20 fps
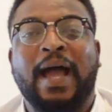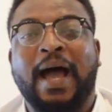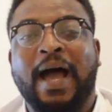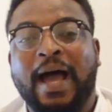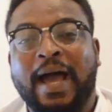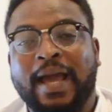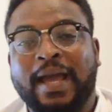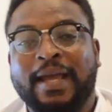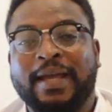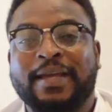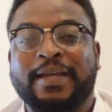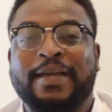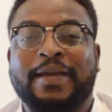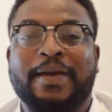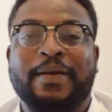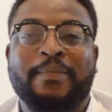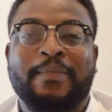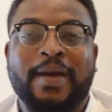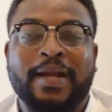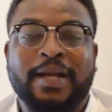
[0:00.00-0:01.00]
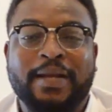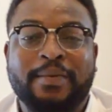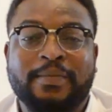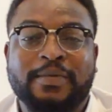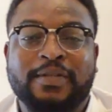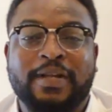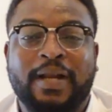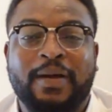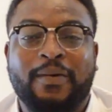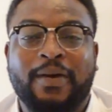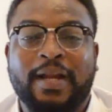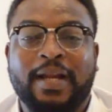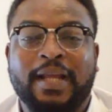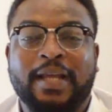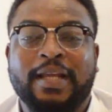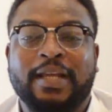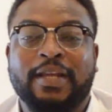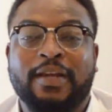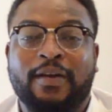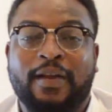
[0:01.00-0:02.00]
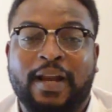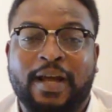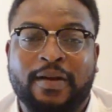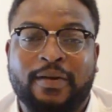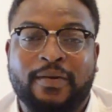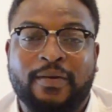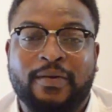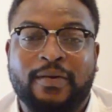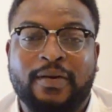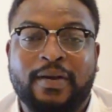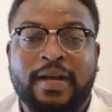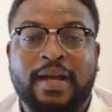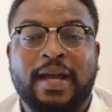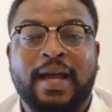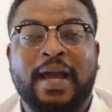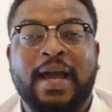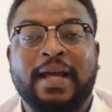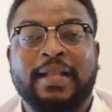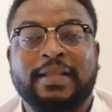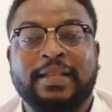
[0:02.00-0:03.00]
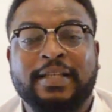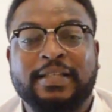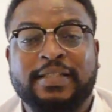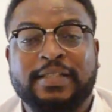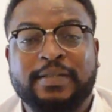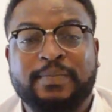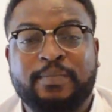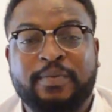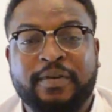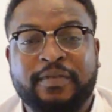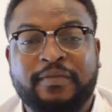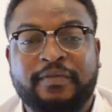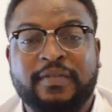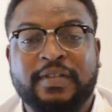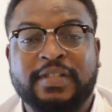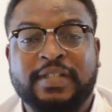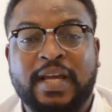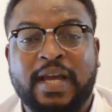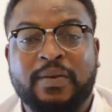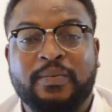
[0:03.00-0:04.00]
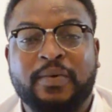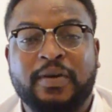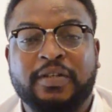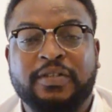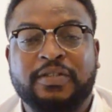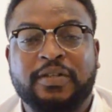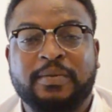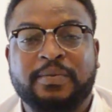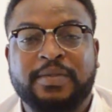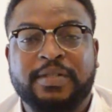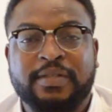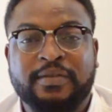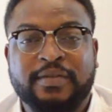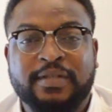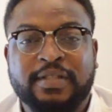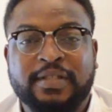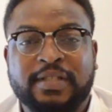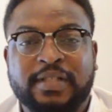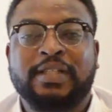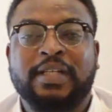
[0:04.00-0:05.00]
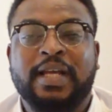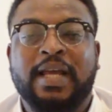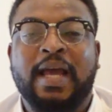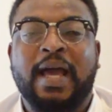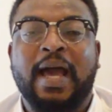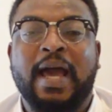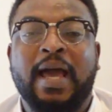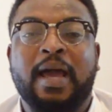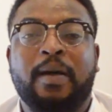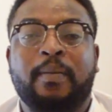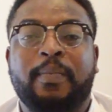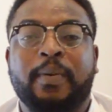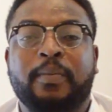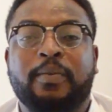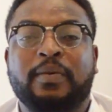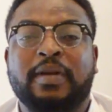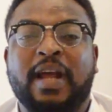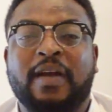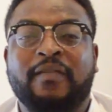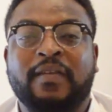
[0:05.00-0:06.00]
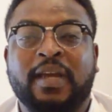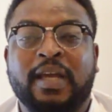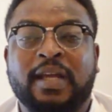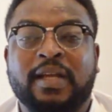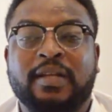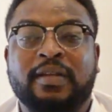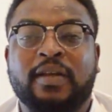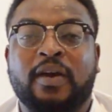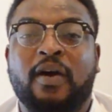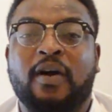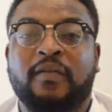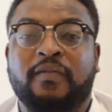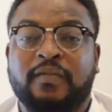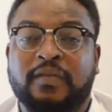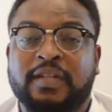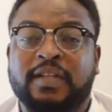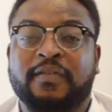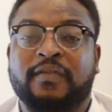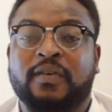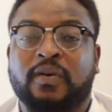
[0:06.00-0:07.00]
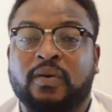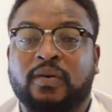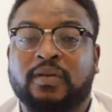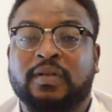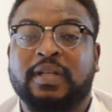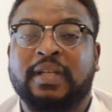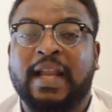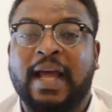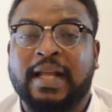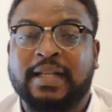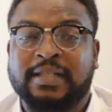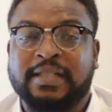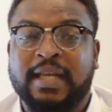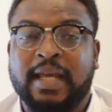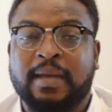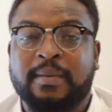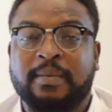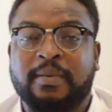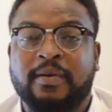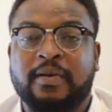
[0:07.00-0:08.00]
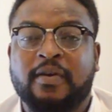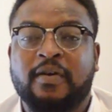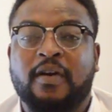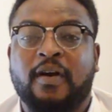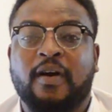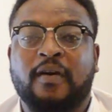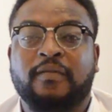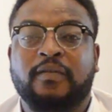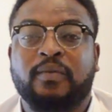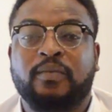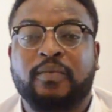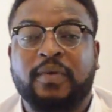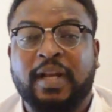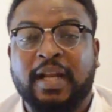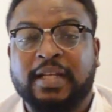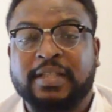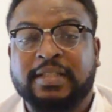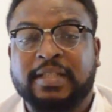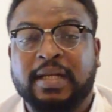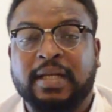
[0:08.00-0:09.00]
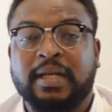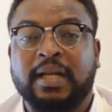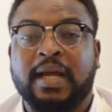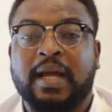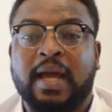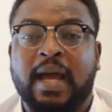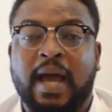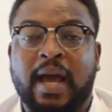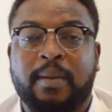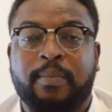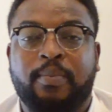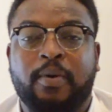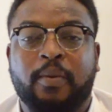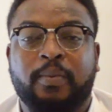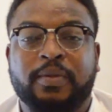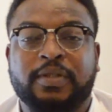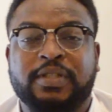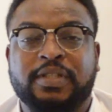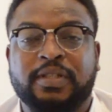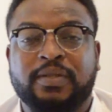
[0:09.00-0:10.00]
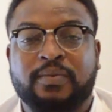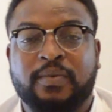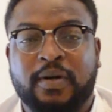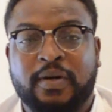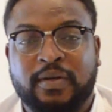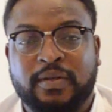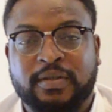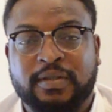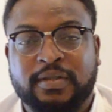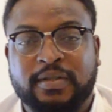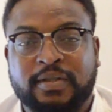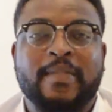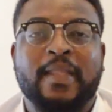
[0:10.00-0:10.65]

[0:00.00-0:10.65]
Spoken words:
Hi, my name is Olawale Iyinolakan, and this is Brief Design Workshop Series. I help people navigate the often difficult landscape of the real estate and property world.